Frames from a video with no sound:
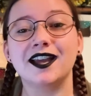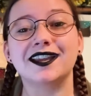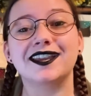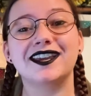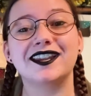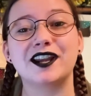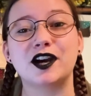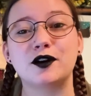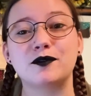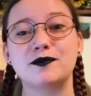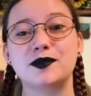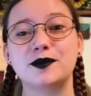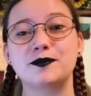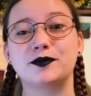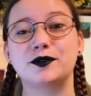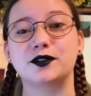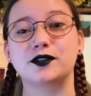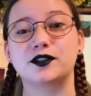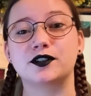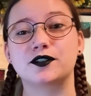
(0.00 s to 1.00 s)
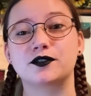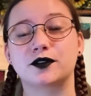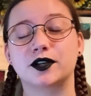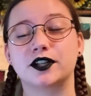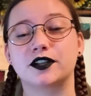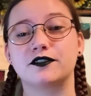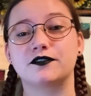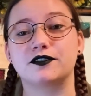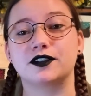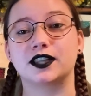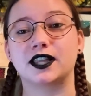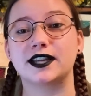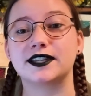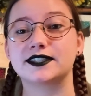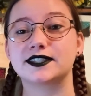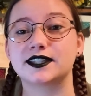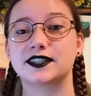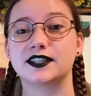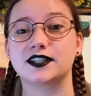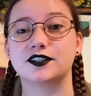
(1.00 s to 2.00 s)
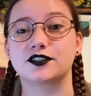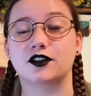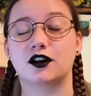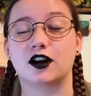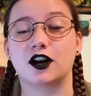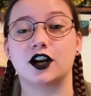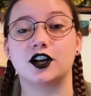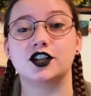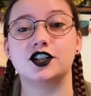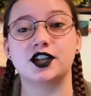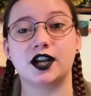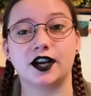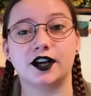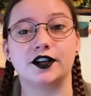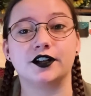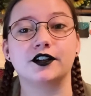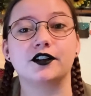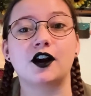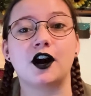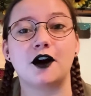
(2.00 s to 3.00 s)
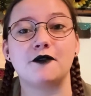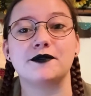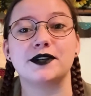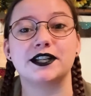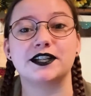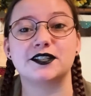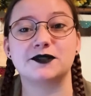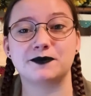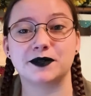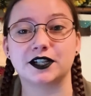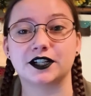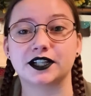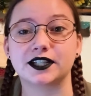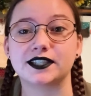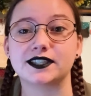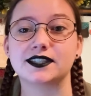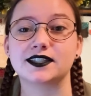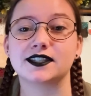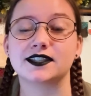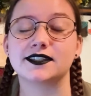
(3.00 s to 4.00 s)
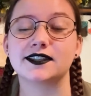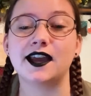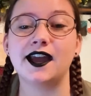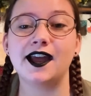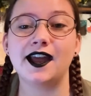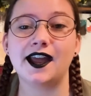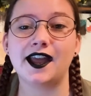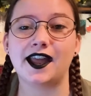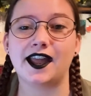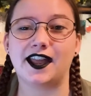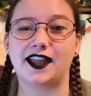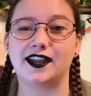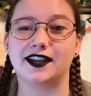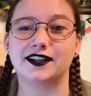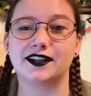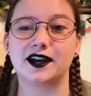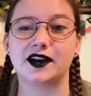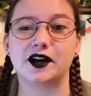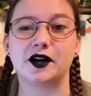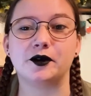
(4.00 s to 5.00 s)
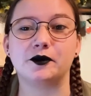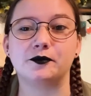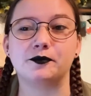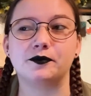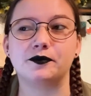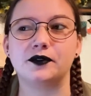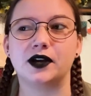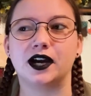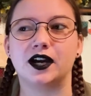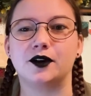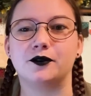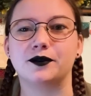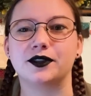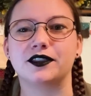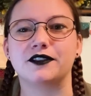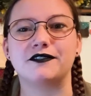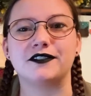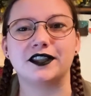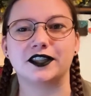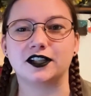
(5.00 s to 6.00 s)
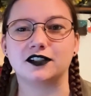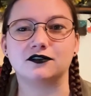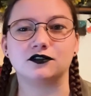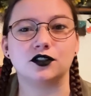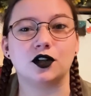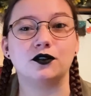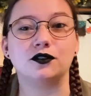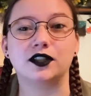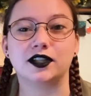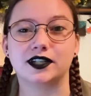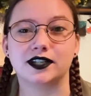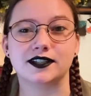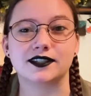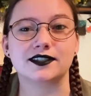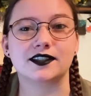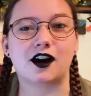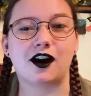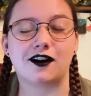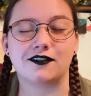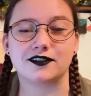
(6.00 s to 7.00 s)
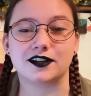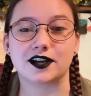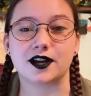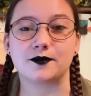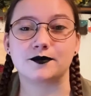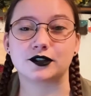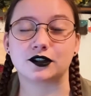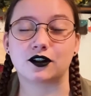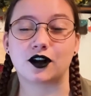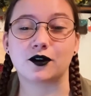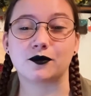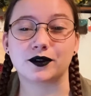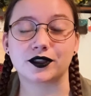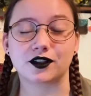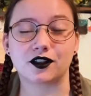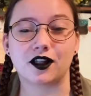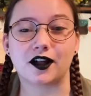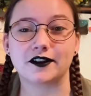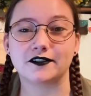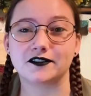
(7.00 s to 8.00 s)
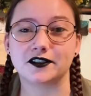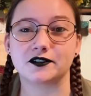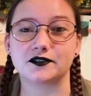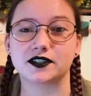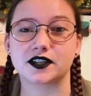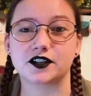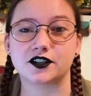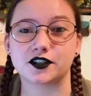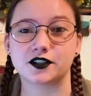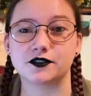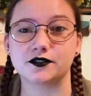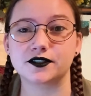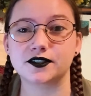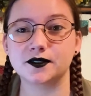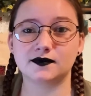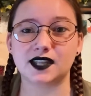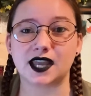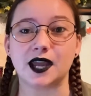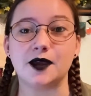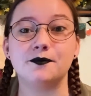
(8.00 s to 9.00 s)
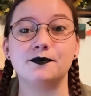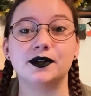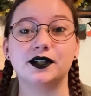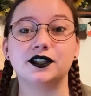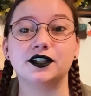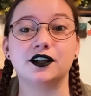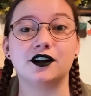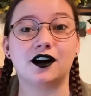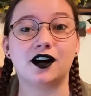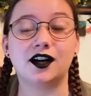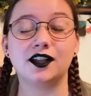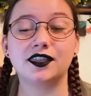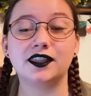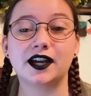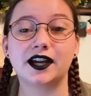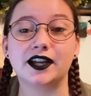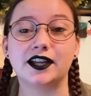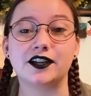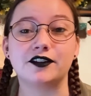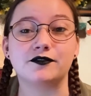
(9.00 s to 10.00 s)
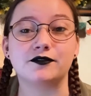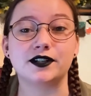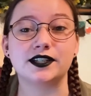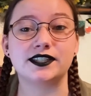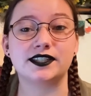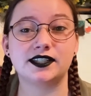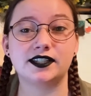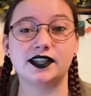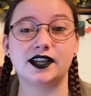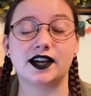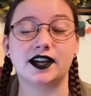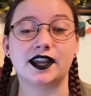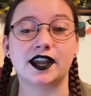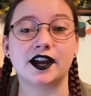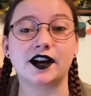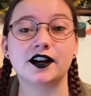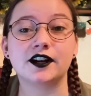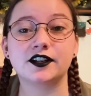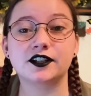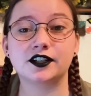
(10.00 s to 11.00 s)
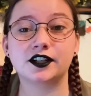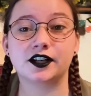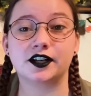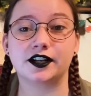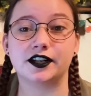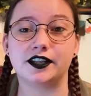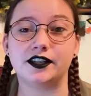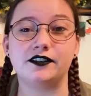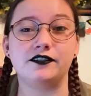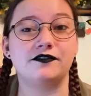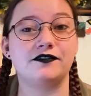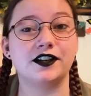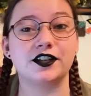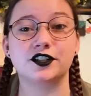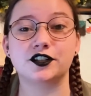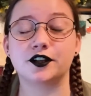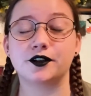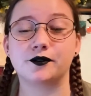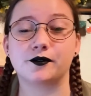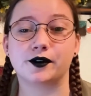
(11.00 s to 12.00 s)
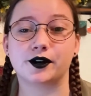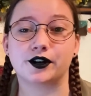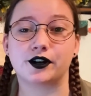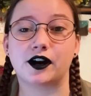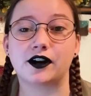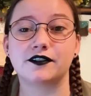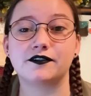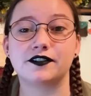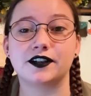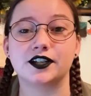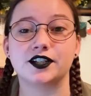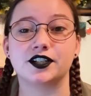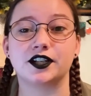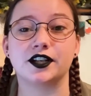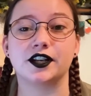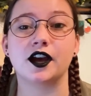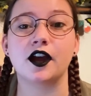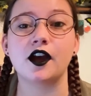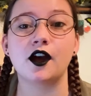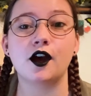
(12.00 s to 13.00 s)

can help people to sort of realize that these are shared common experiences and help uh, with the feeling of loneliness that often comes along with a lot of those issues. And building on that, if we see a character in fiction or nonfiction